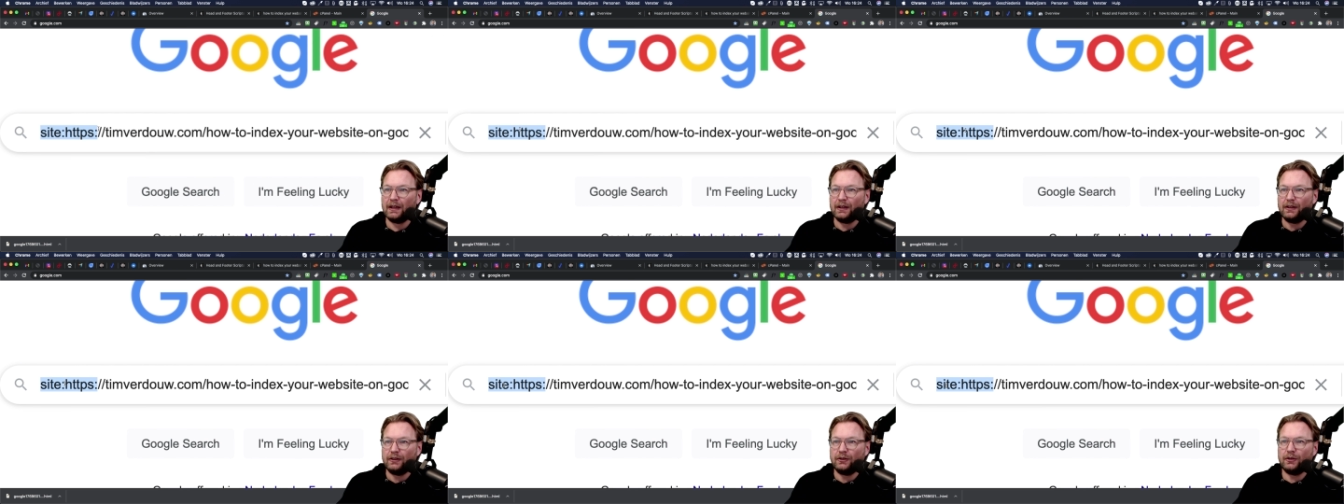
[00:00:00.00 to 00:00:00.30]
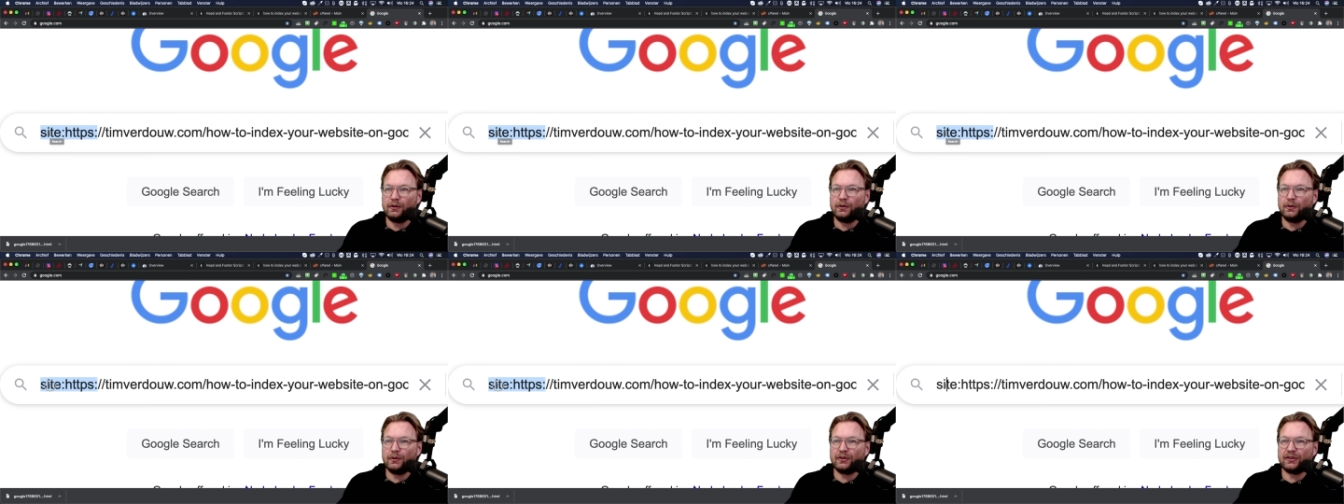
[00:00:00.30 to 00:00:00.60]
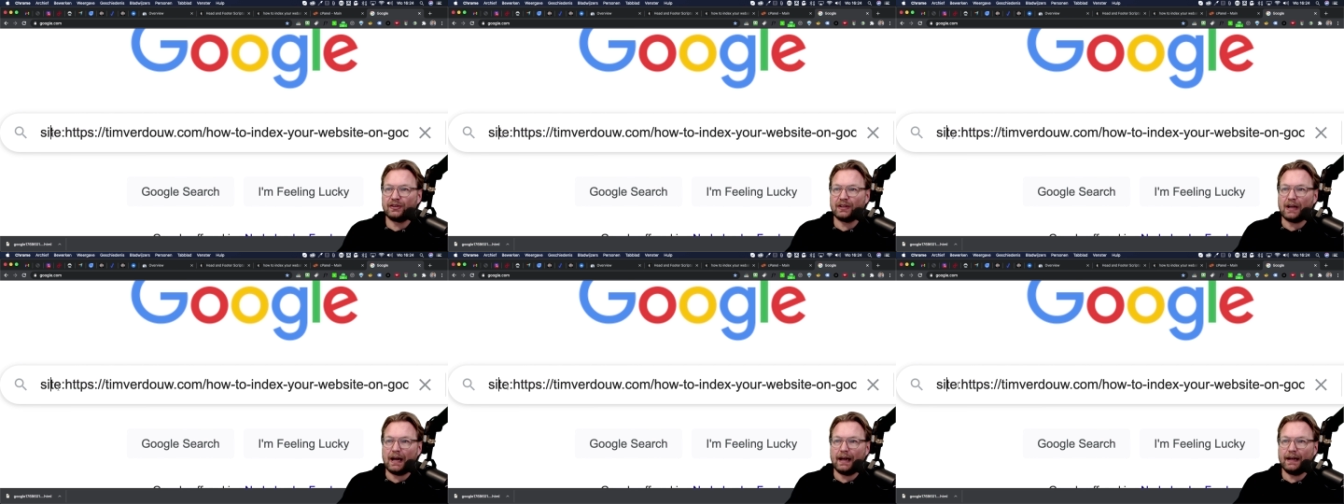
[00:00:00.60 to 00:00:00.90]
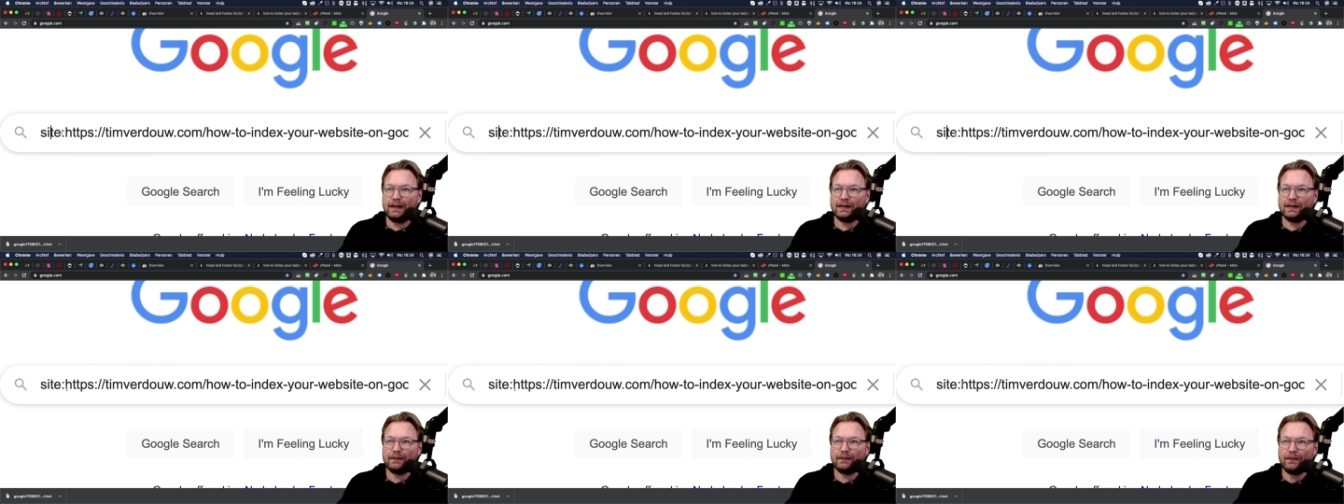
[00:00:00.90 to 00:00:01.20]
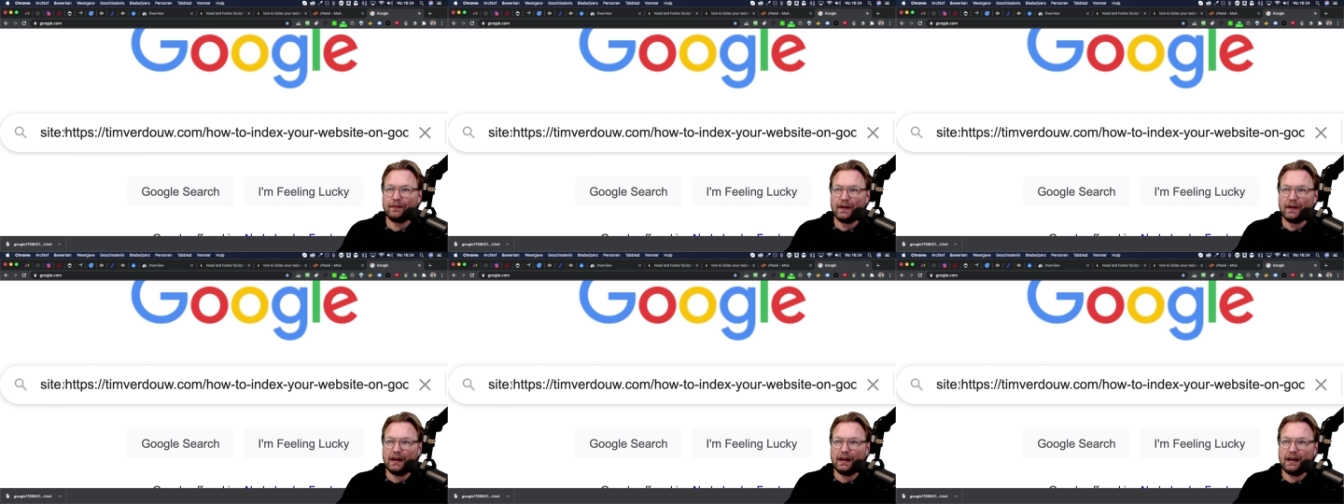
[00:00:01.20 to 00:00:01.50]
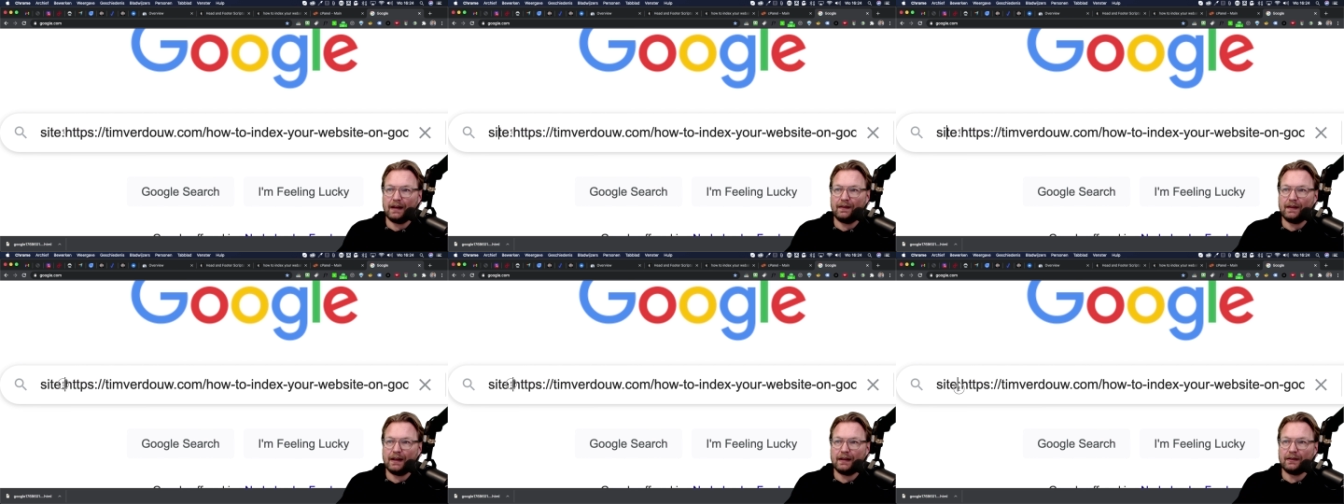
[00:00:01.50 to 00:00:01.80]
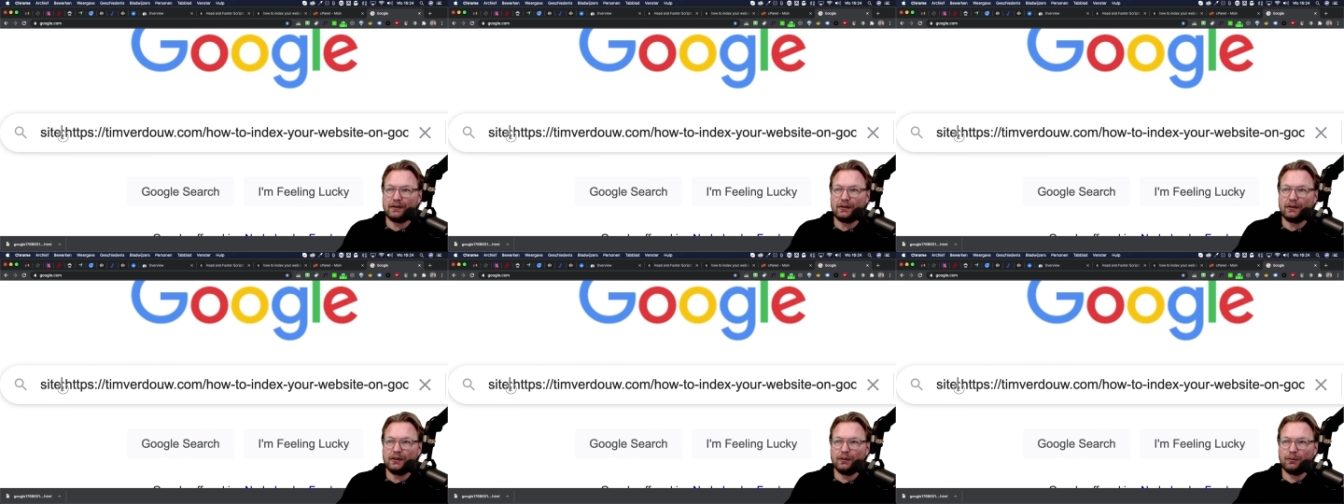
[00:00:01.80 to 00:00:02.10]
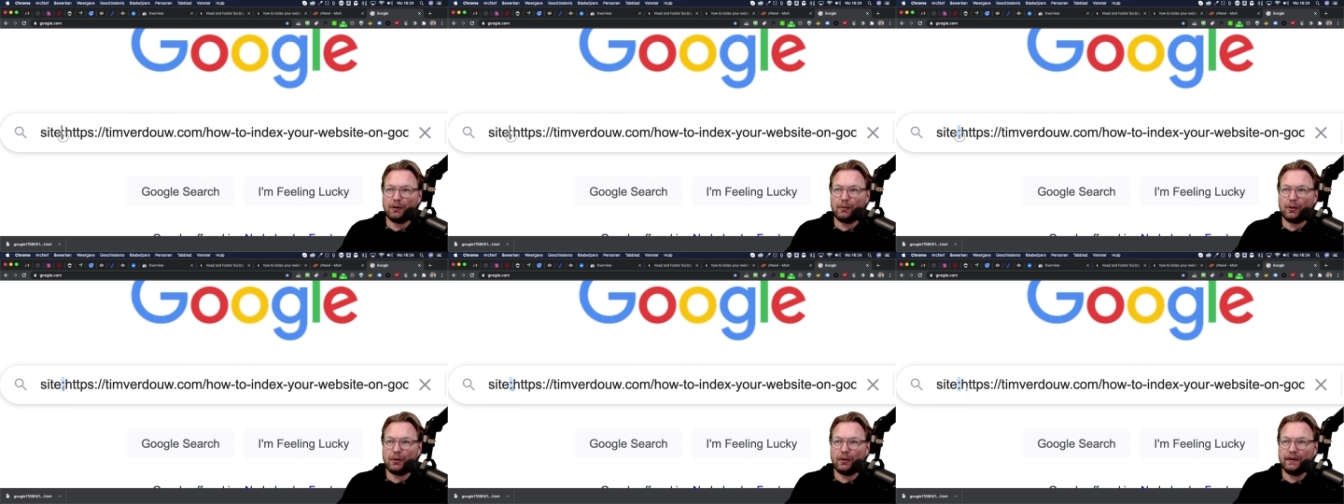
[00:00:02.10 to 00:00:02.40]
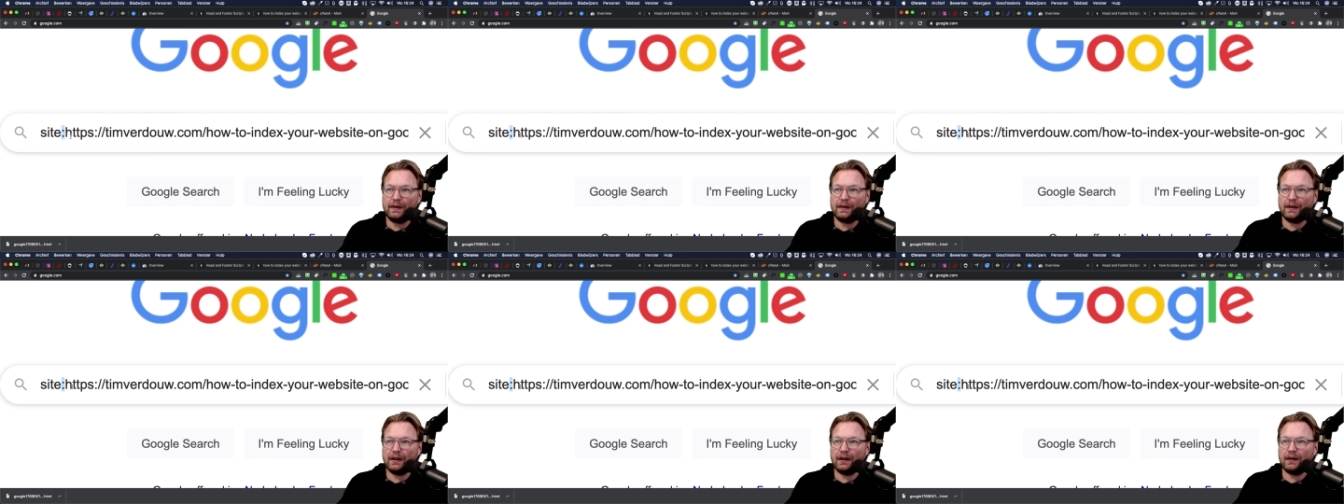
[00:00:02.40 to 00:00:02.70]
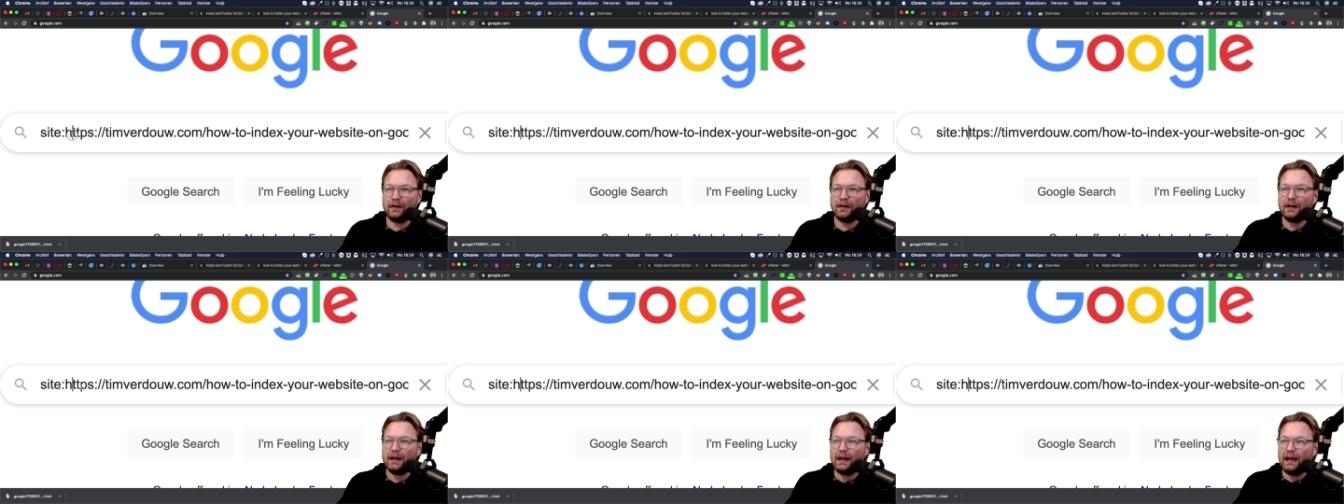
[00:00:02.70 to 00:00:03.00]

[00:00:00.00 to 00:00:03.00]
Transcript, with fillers: You do site and then the double point here,